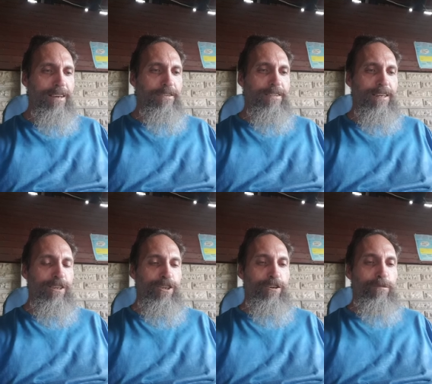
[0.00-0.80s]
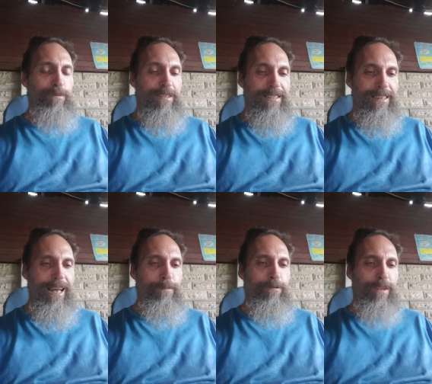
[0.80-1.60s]
guilty, she could be
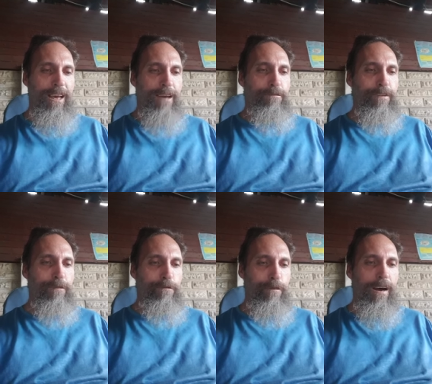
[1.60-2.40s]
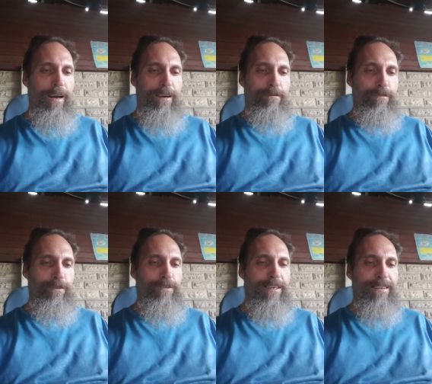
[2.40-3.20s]
slapped with a hefty fine of
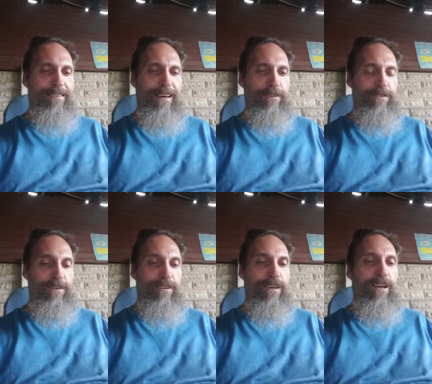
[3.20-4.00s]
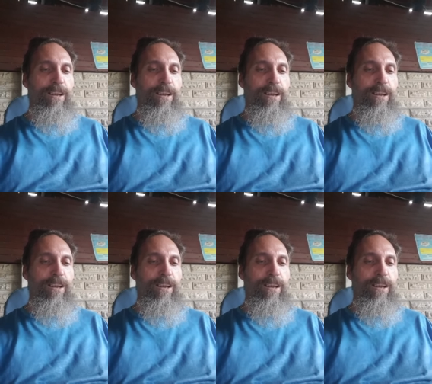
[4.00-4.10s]
13000 dollars